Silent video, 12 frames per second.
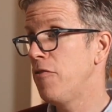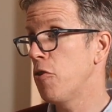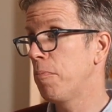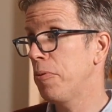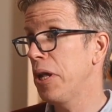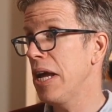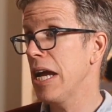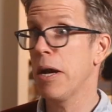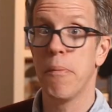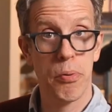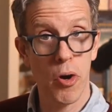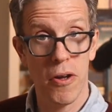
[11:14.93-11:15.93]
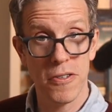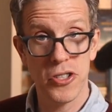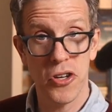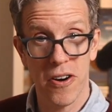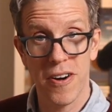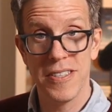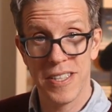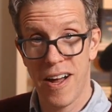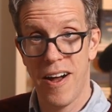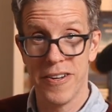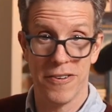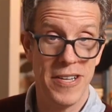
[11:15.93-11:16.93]
If you're playing Brawl
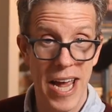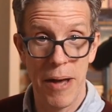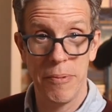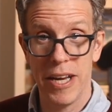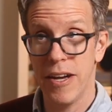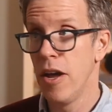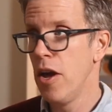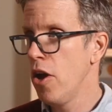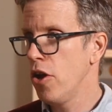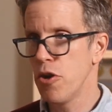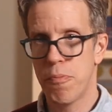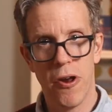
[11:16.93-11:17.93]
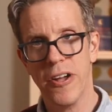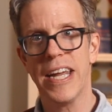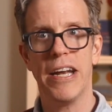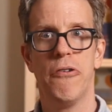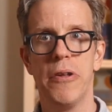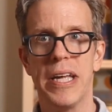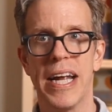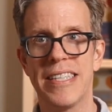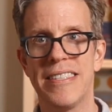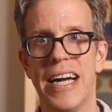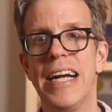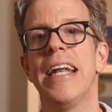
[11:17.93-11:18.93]
Stars on your tablet, you're probably getting really
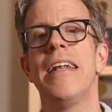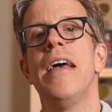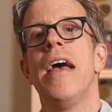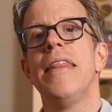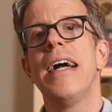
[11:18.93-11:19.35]
excited.